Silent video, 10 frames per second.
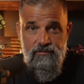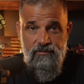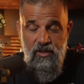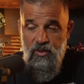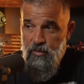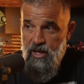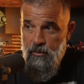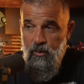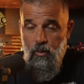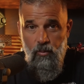then you're
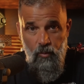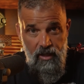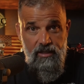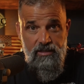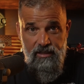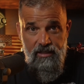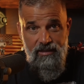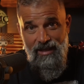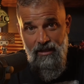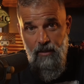probably ready to get
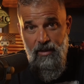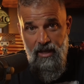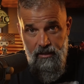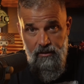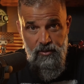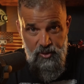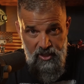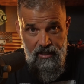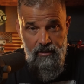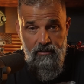the hell up out of your
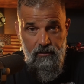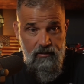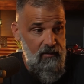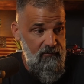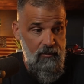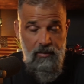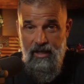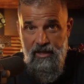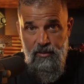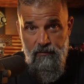chair or out from
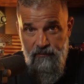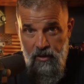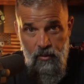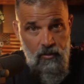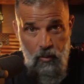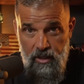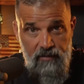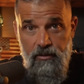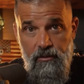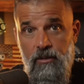behind your phone or
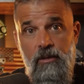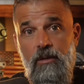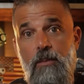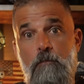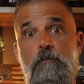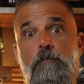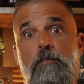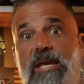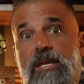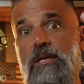whatever
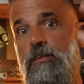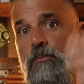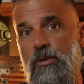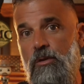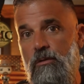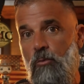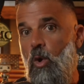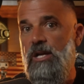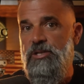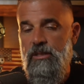medium you're
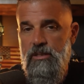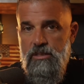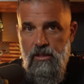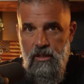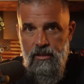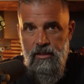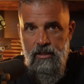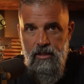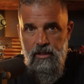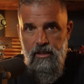watching this on
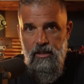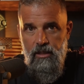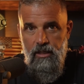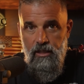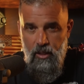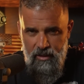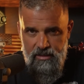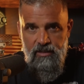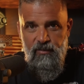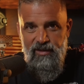and go get
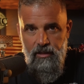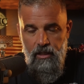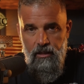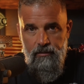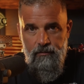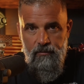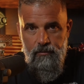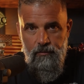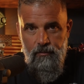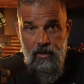something done.
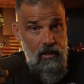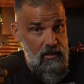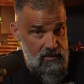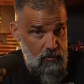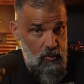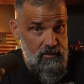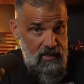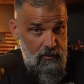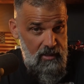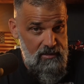And I support
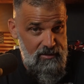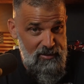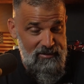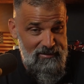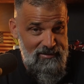that message.